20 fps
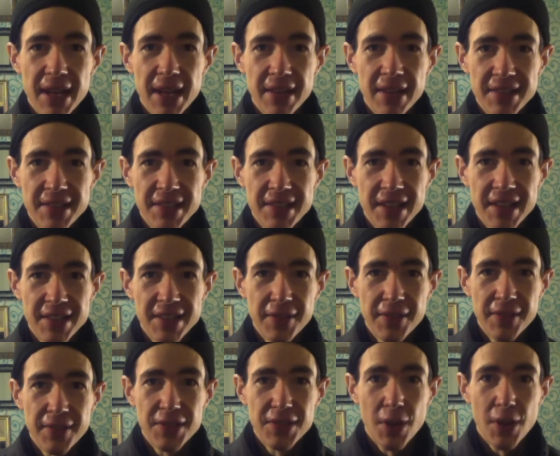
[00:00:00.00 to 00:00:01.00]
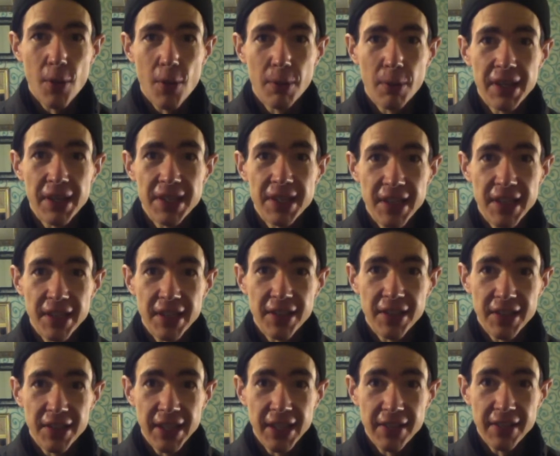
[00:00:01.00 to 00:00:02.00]
out. It's not as if it's already done
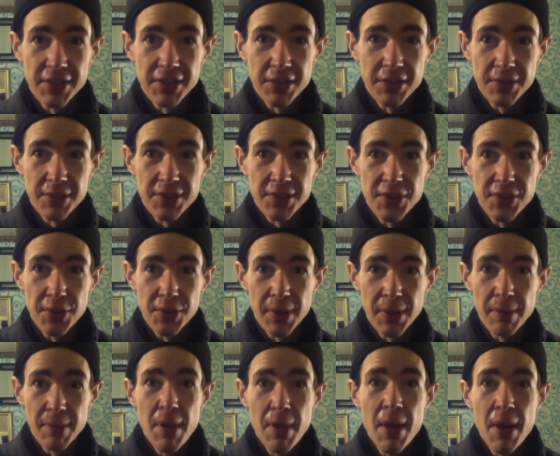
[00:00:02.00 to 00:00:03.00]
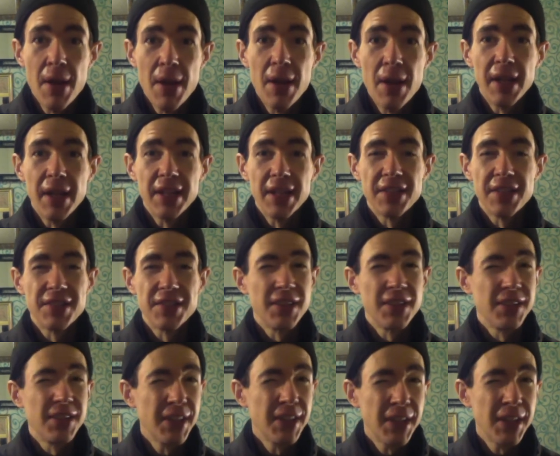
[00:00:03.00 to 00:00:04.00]
all you have to do is do it. There's a
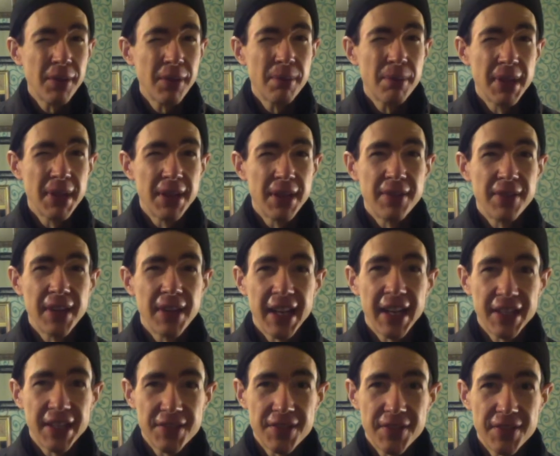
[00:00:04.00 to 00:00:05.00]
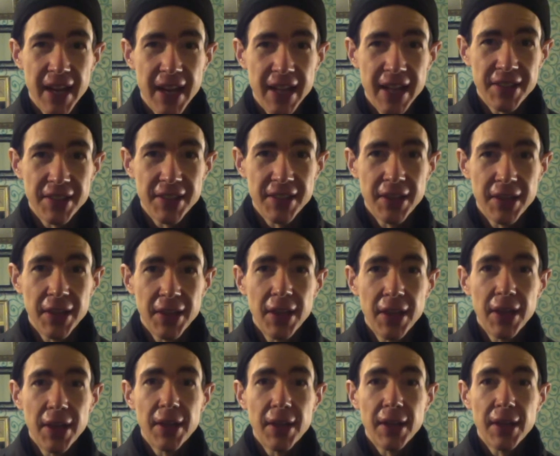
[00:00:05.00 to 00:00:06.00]
little bit of X factor.
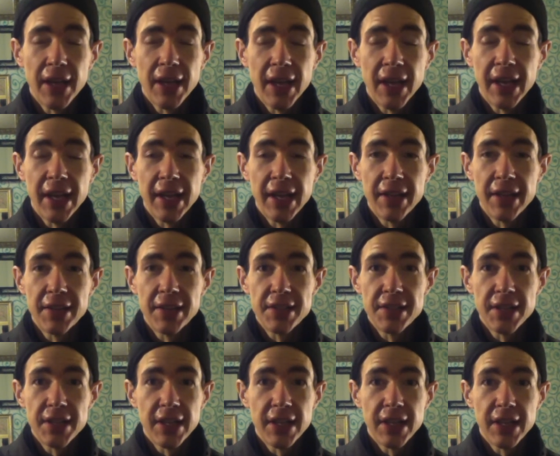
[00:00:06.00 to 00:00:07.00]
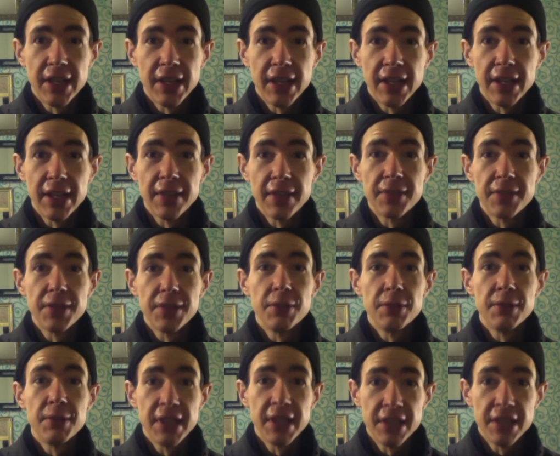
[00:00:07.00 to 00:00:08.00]
And uh, if
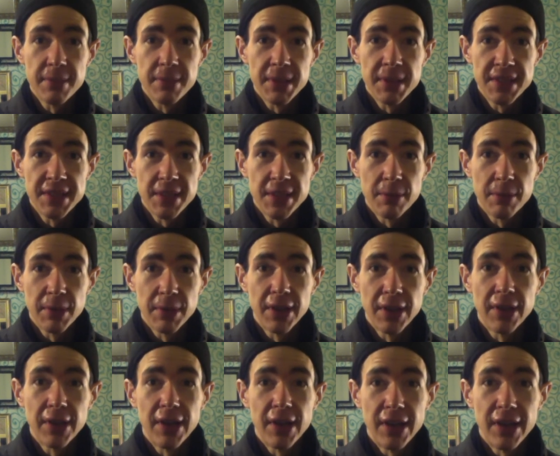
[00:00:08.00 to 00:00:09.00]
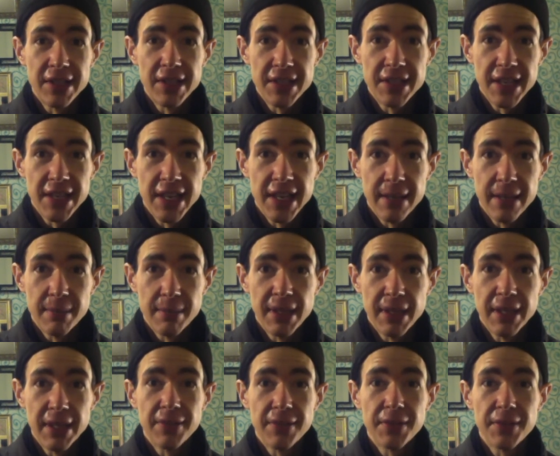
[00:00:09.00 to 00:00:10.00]
you need to be somewhere on time,
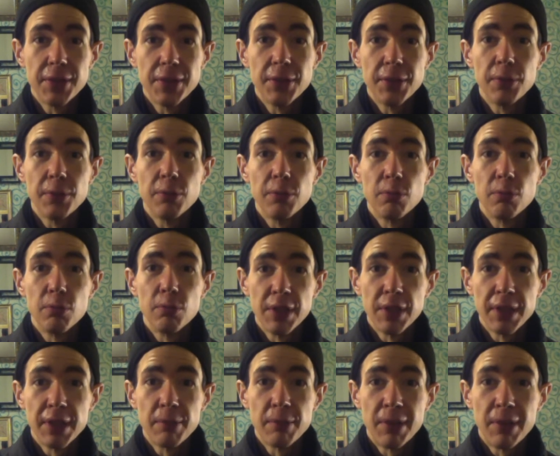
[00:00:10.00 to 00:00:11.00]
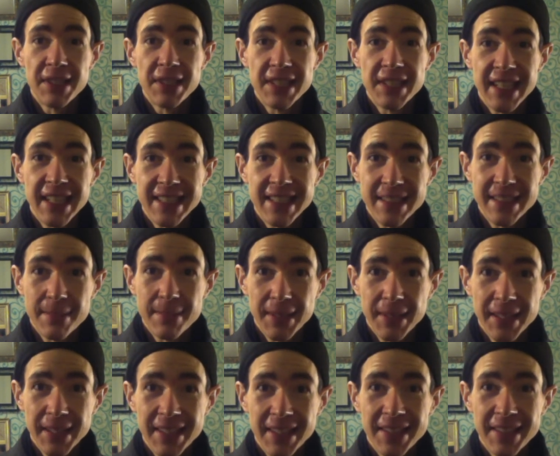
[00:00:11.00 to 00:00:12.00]
if you really want to get
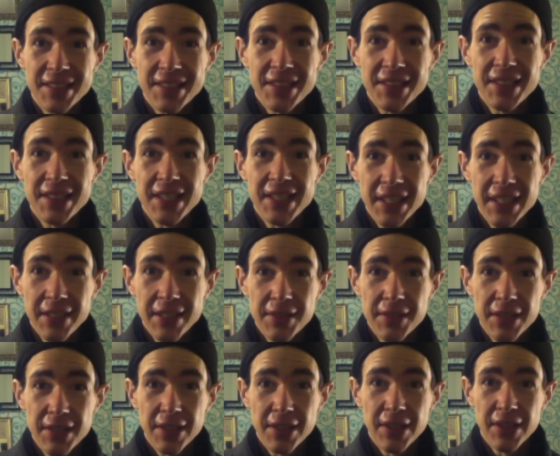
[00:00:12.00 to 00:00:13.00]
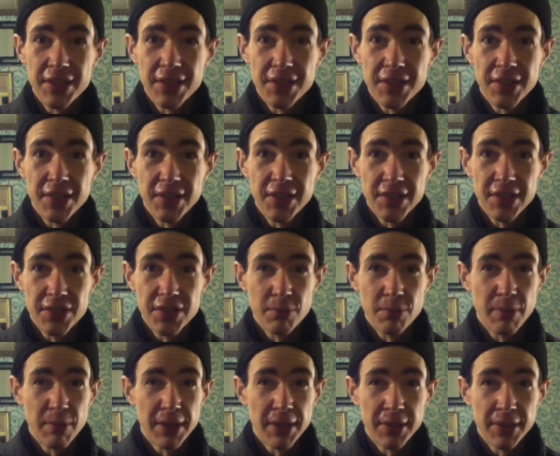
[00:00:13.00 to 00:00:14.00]
something achieved and are uncertain as to
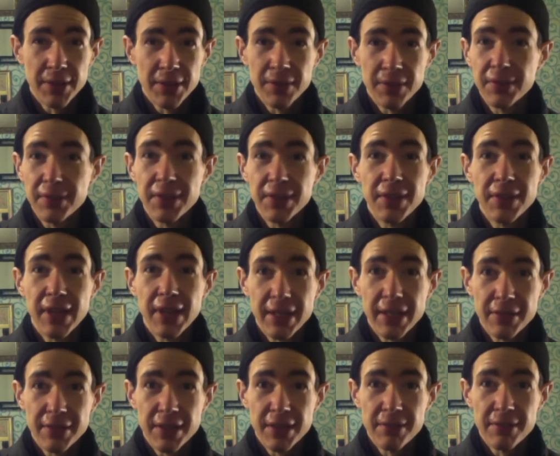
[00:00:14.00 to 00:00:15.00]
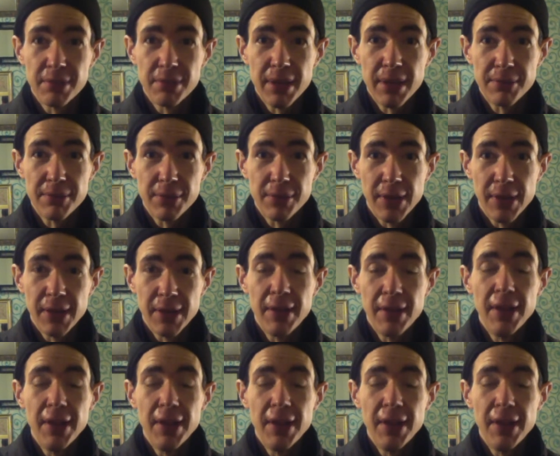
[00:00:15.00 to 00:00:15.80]
whether you have enough prep for it,